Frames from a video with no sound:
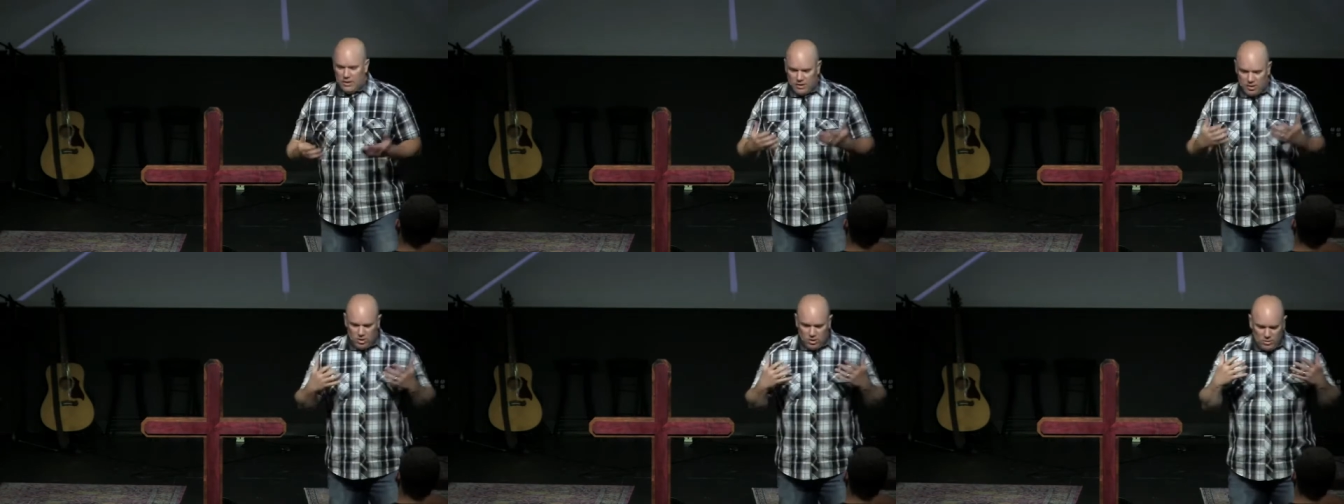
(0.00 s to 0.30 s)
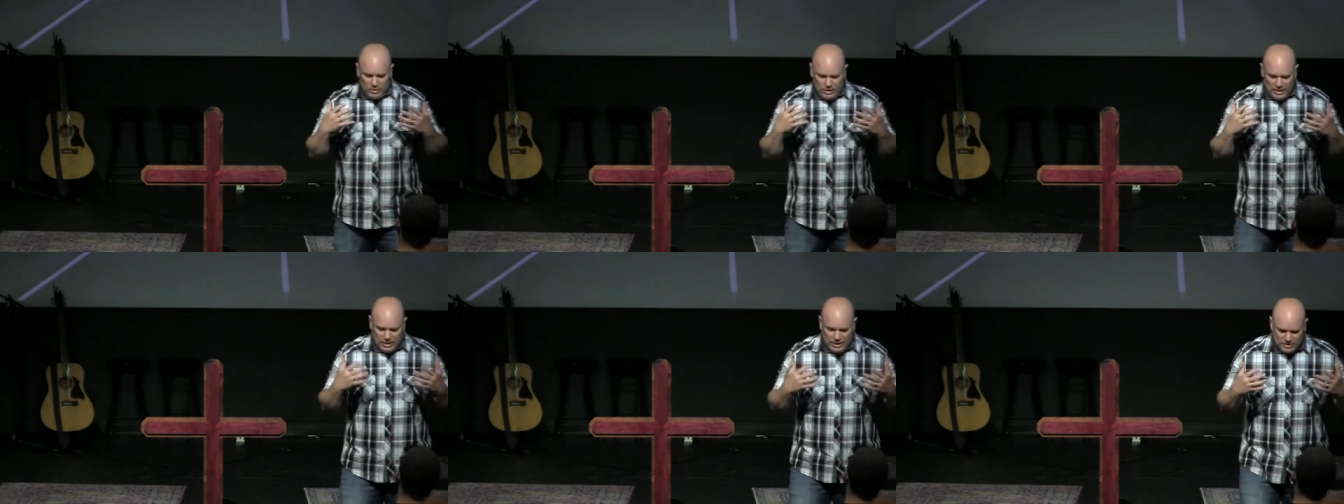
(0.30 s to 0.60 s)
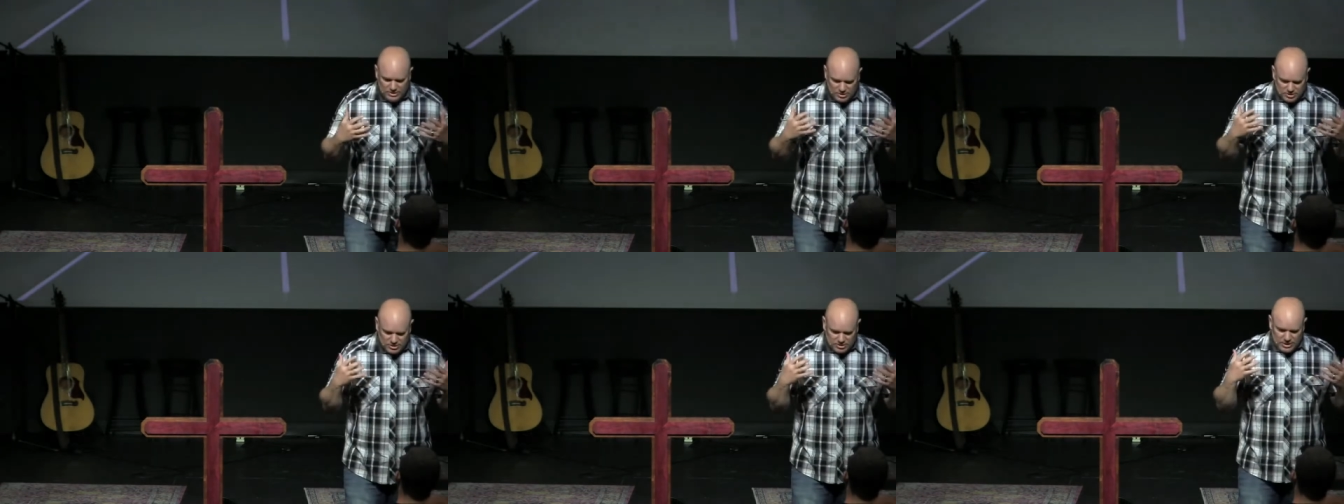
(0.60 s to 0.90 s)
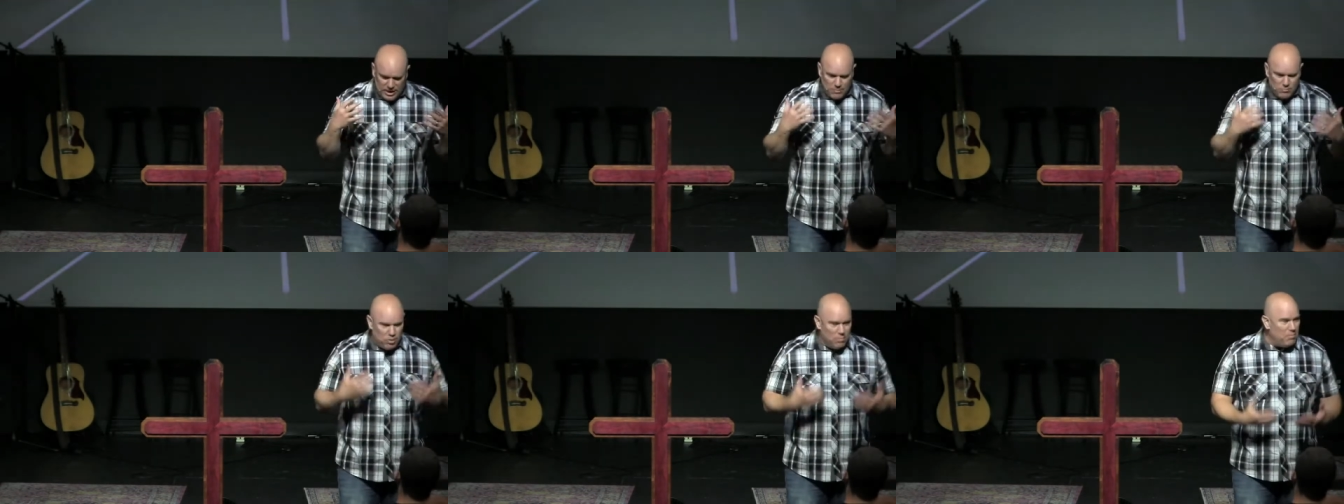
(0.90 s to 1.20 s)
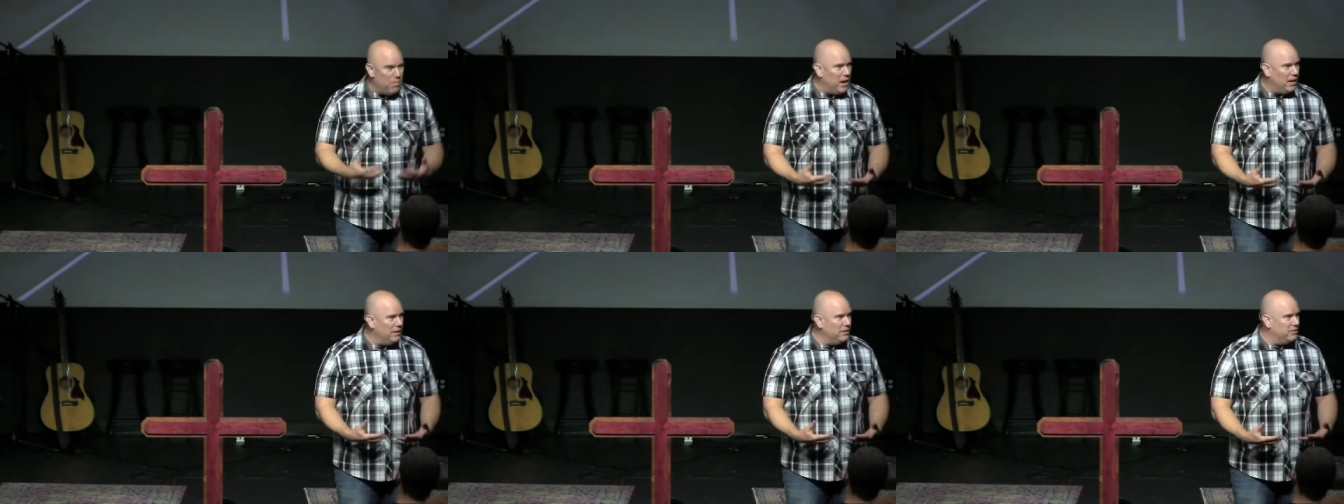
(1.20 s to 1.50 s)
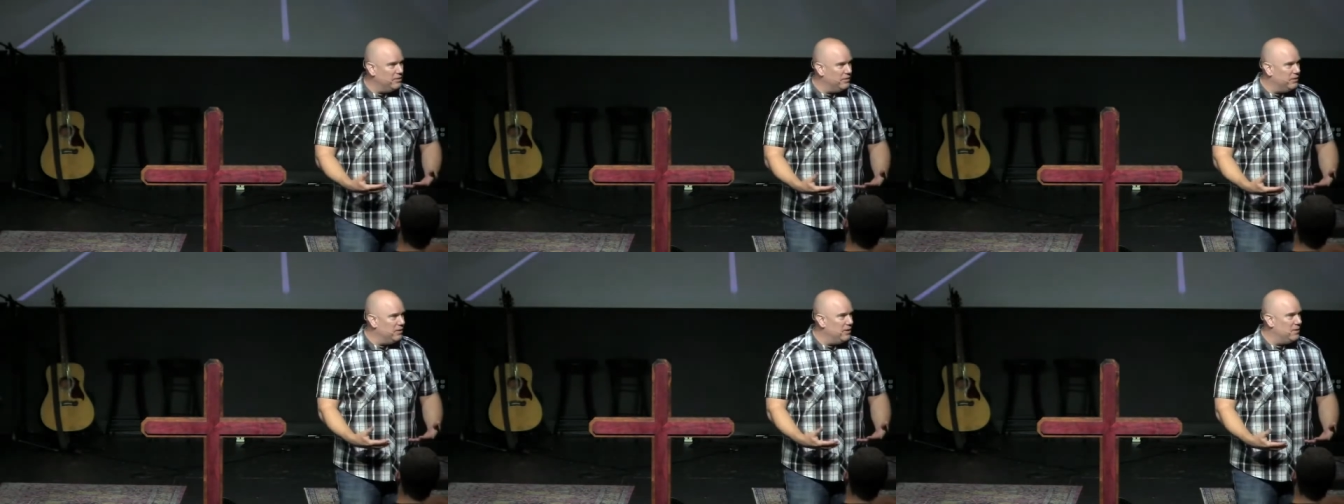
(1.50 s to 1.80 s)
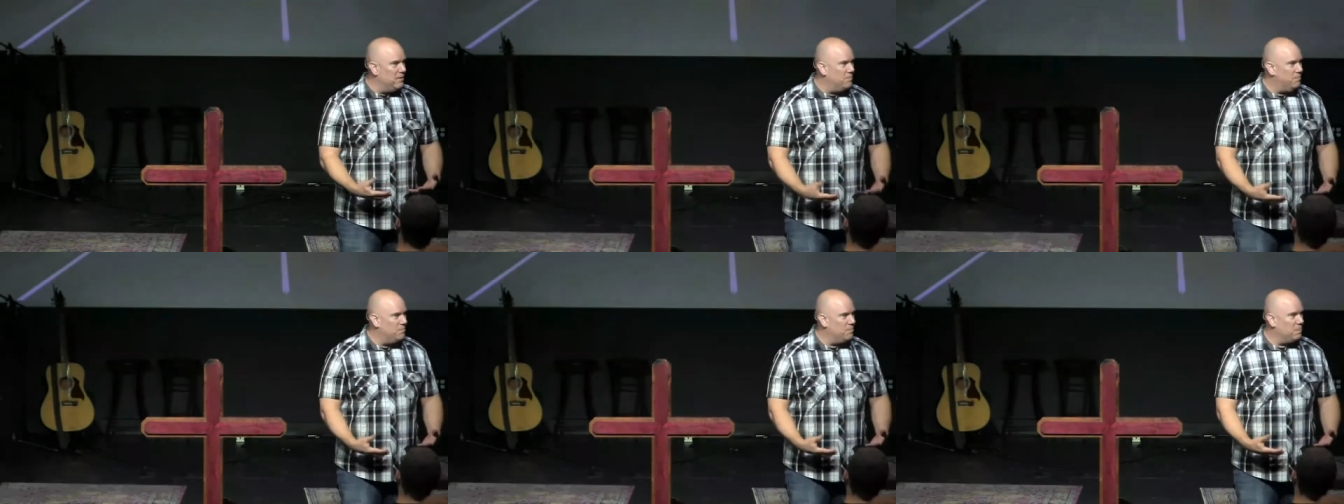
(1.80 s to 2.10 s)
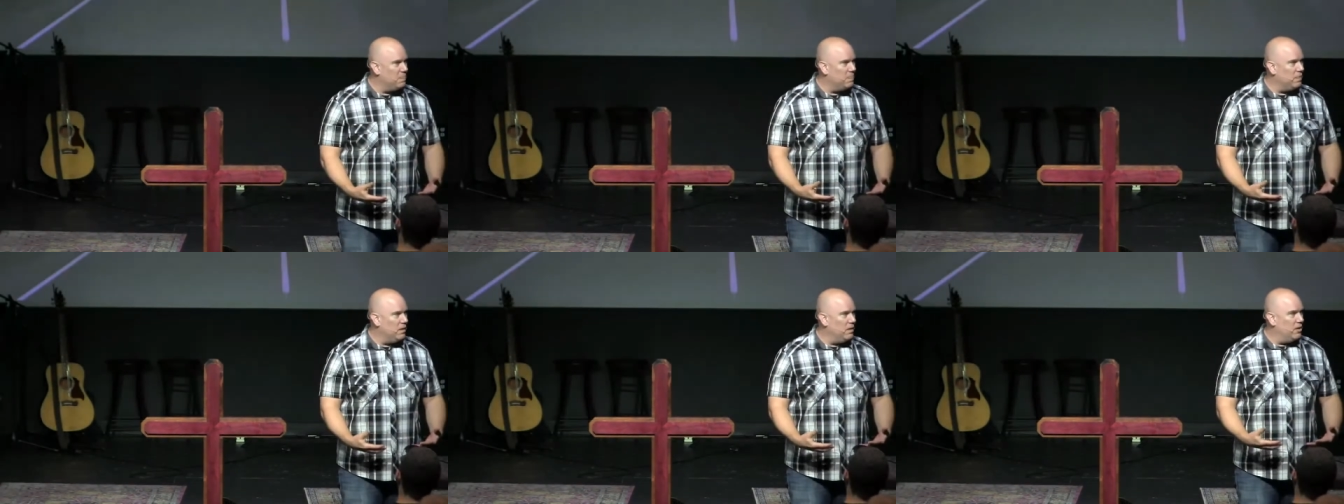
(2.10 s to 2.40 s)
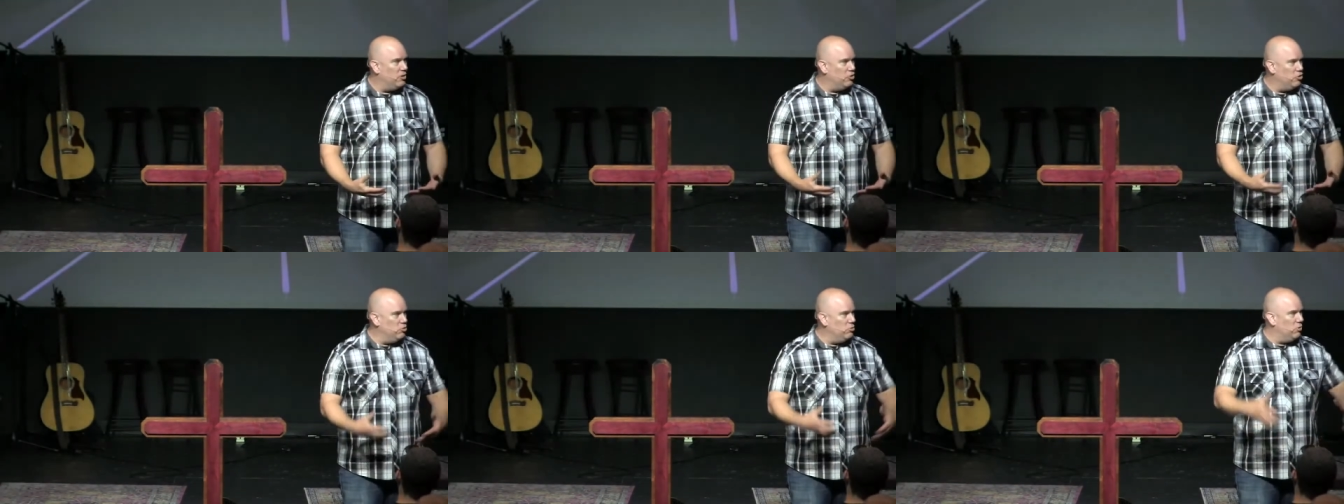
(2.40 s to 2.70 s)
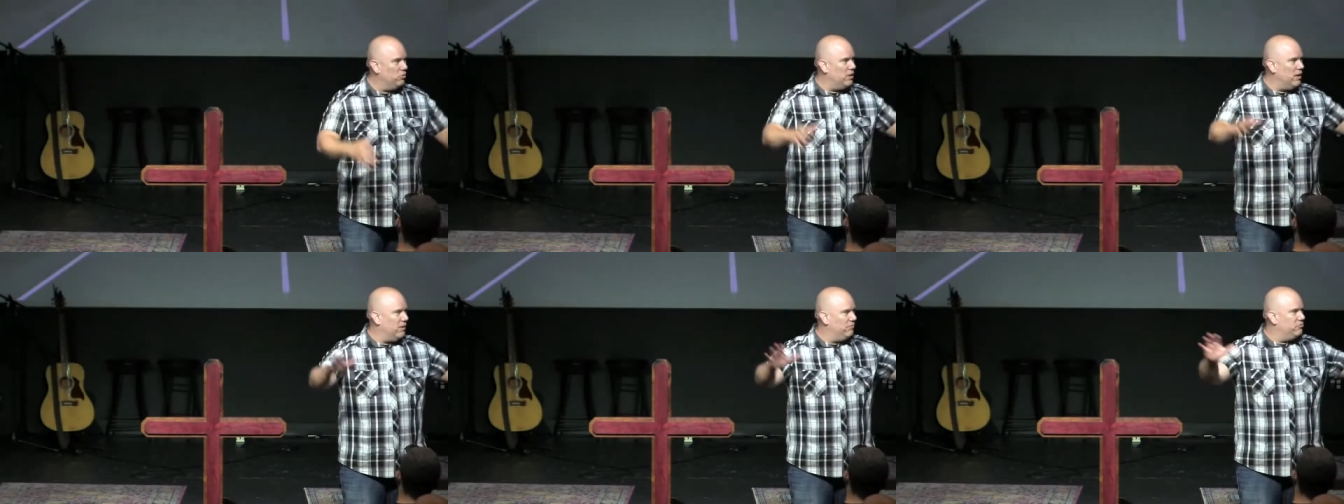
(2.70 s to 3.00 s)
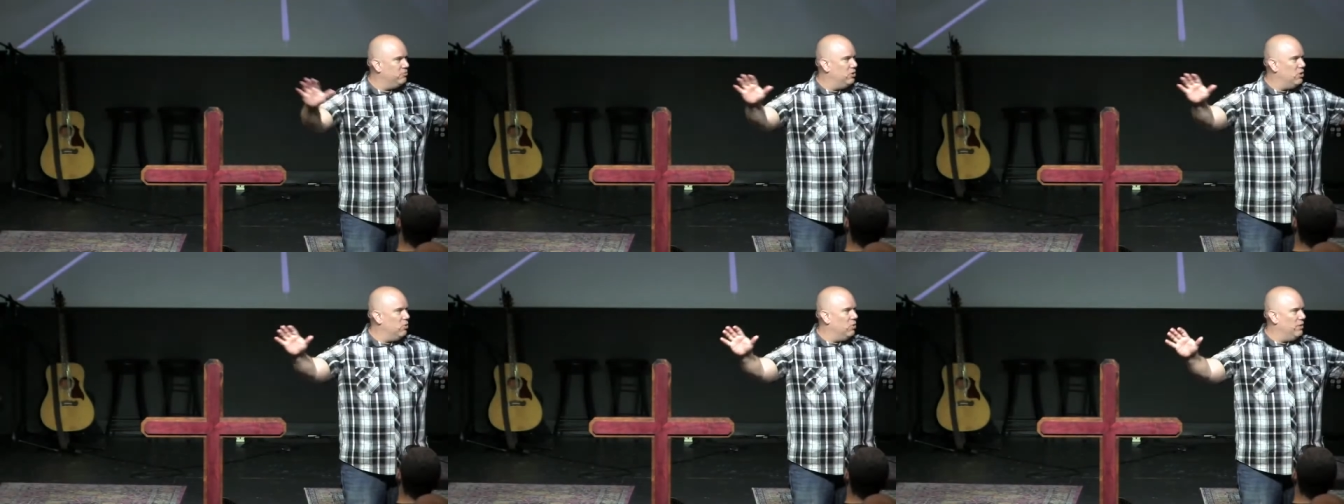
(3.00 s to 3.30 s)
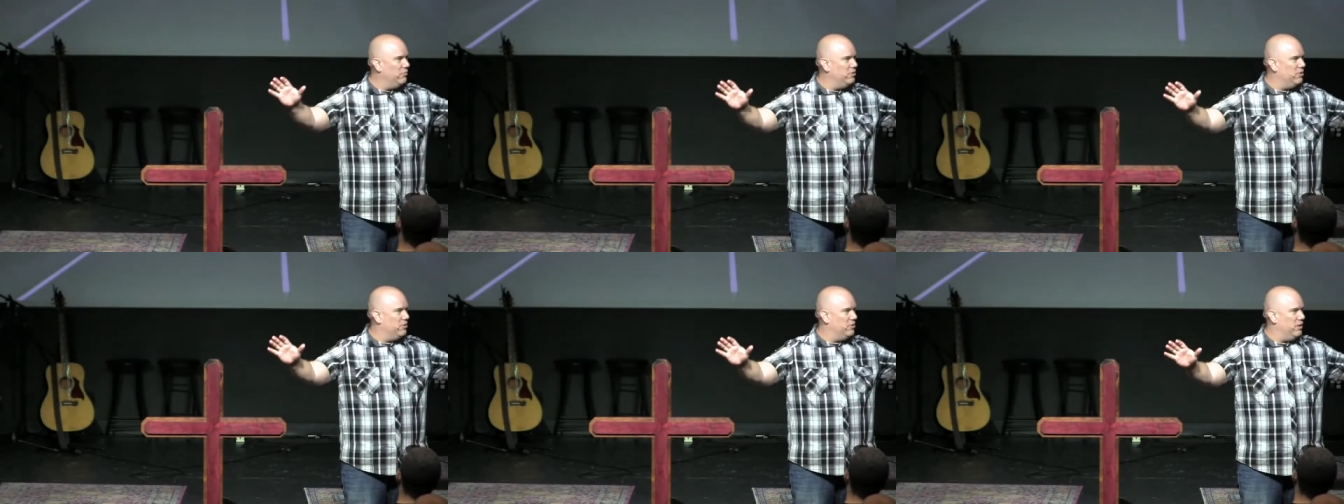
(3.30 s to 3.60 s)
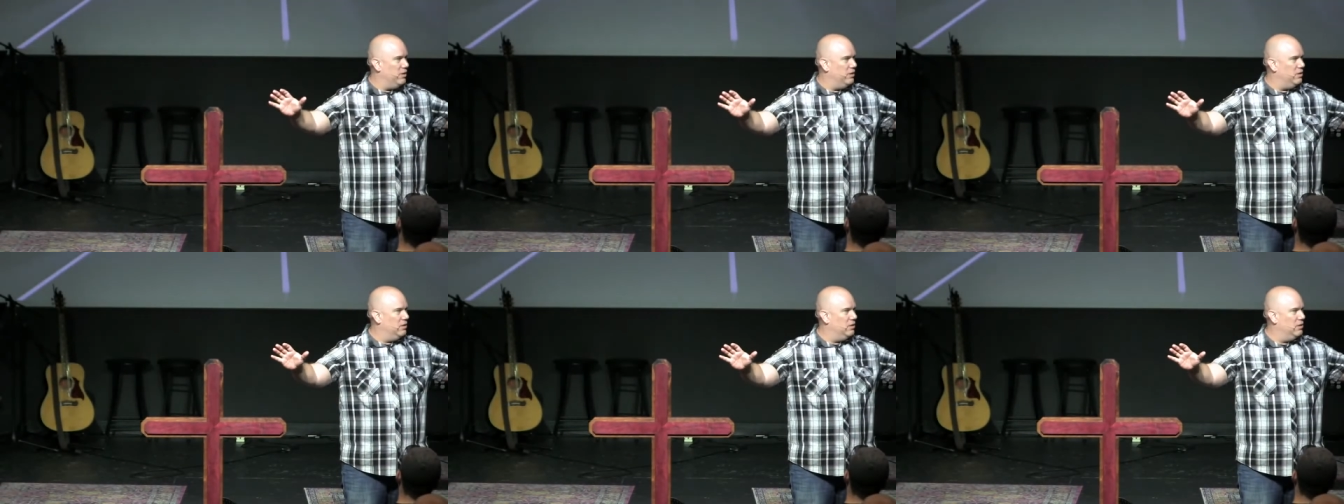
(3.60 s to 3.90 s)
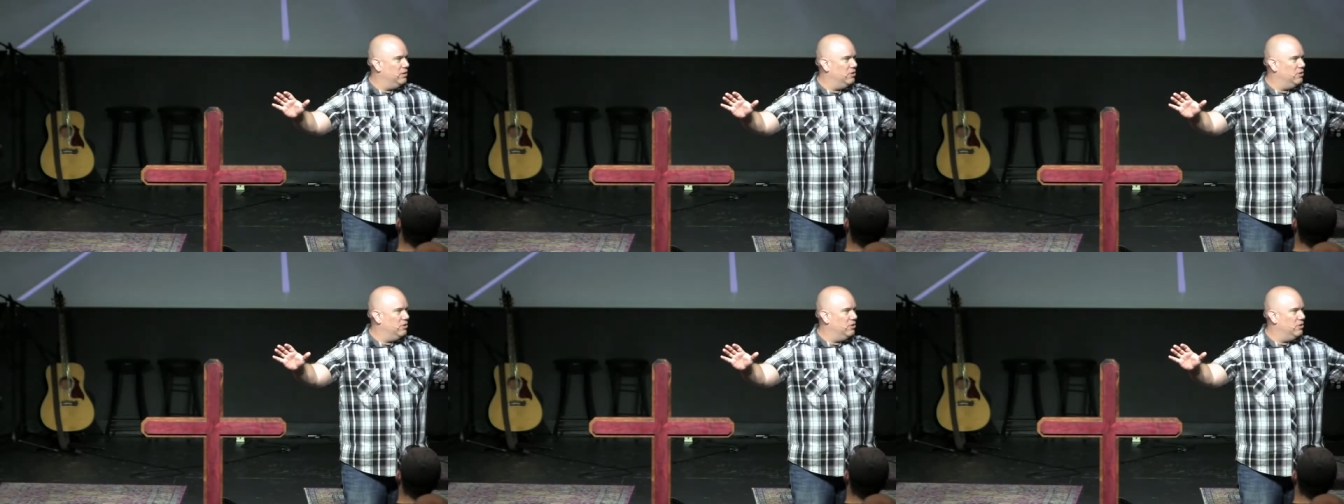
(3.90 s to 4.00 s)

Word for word: You know, and I just, I'm reminded you don't have to know everything.